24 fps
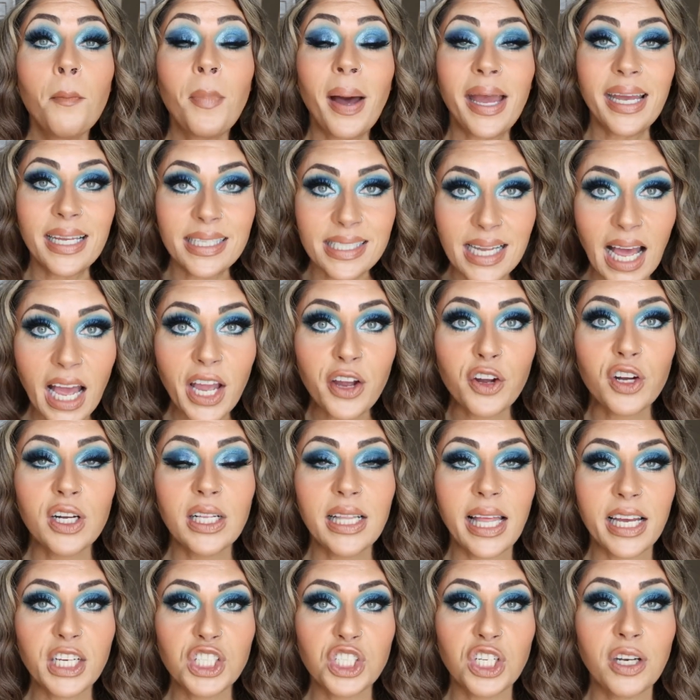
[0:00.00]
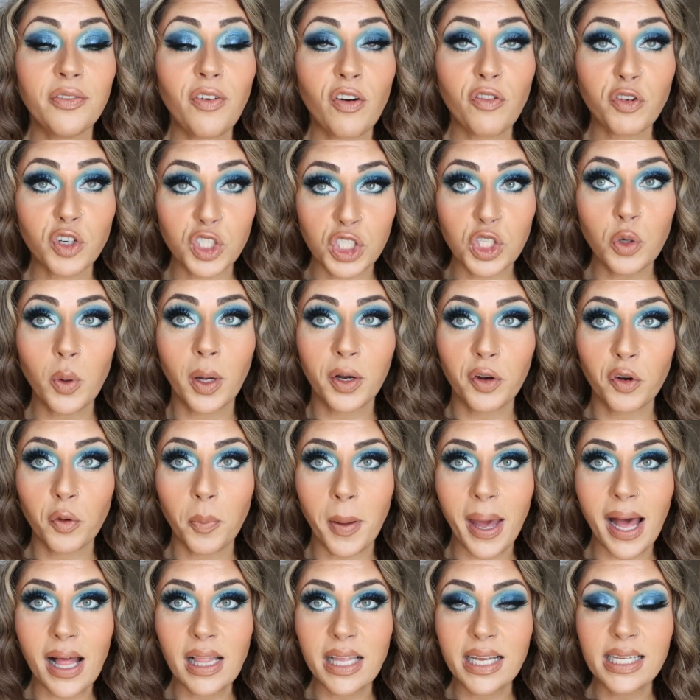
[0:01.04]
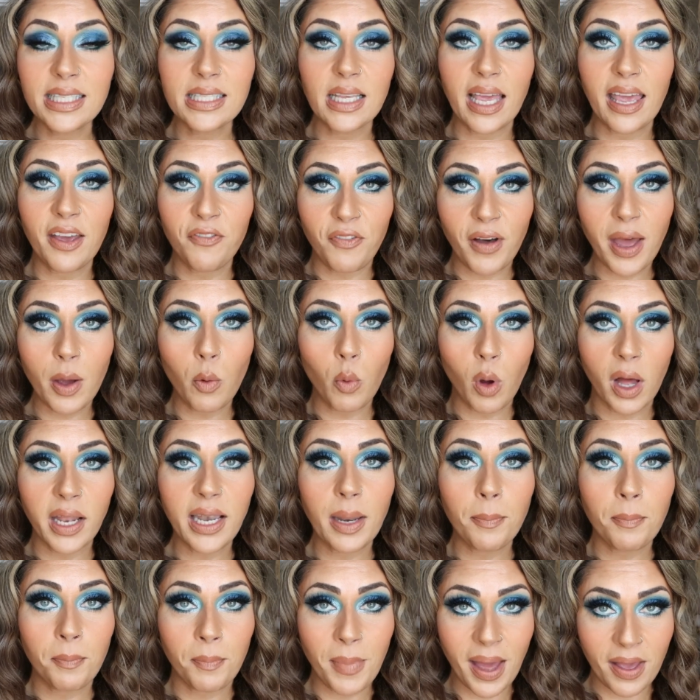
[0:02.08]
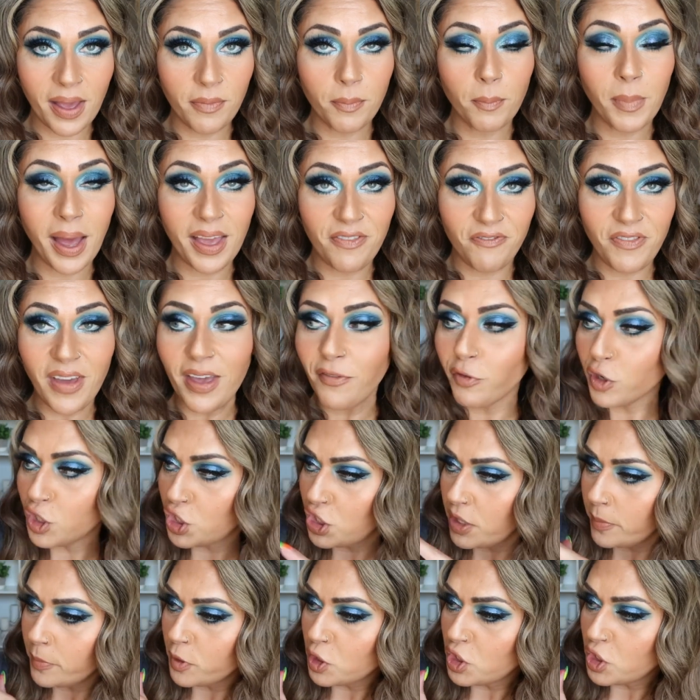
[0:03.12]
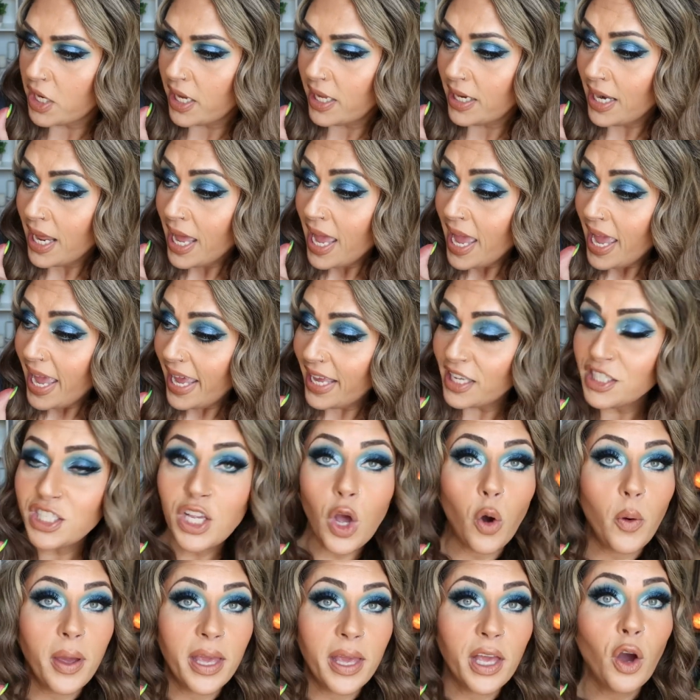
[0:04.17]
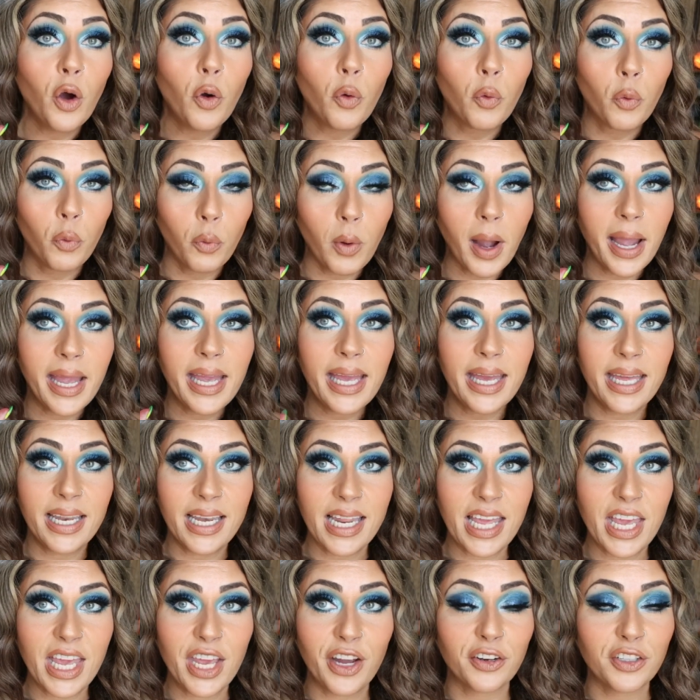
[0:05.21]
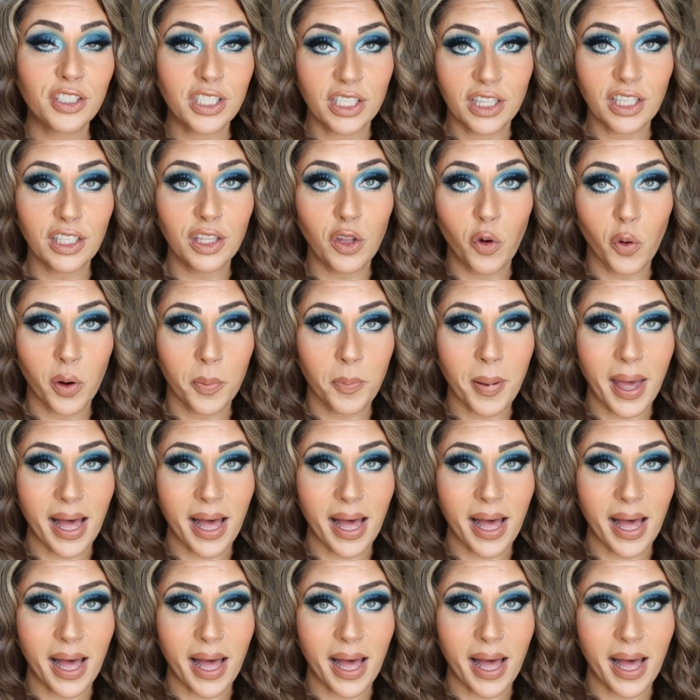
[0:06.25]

My entire collection of over two hundred palettes, if I want my, my favorite shimmer shade, is going right in here to the Lore